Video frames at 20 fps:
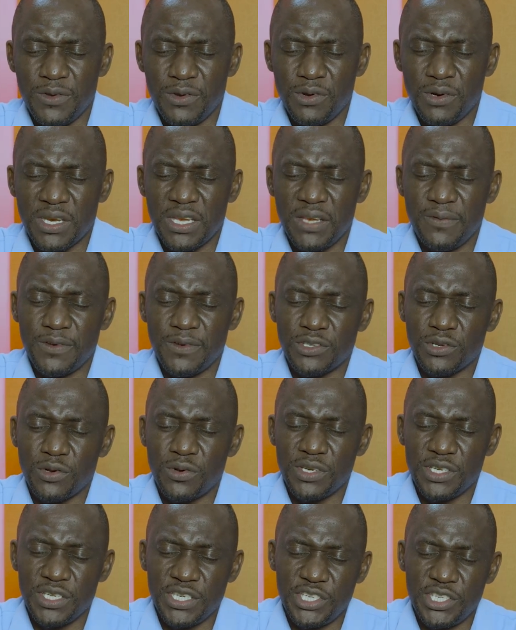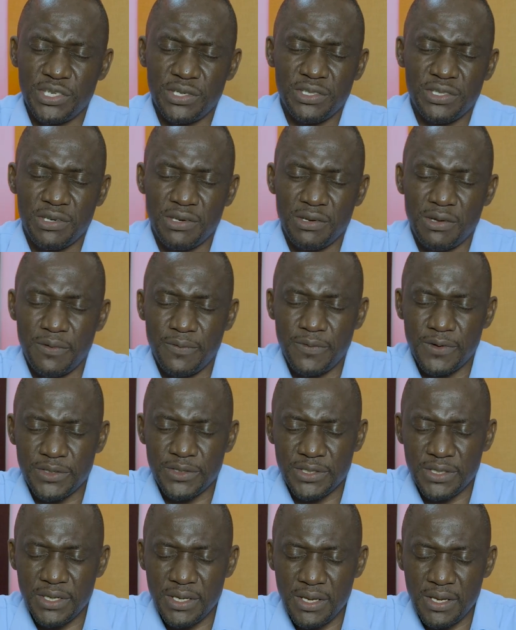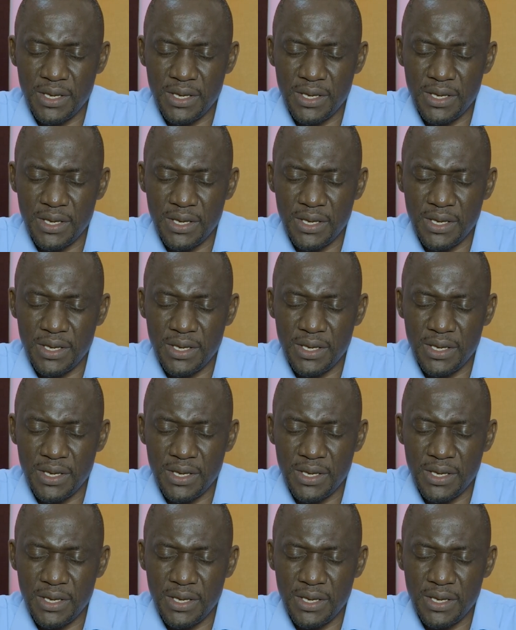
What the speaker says: You don't give us condition to love us.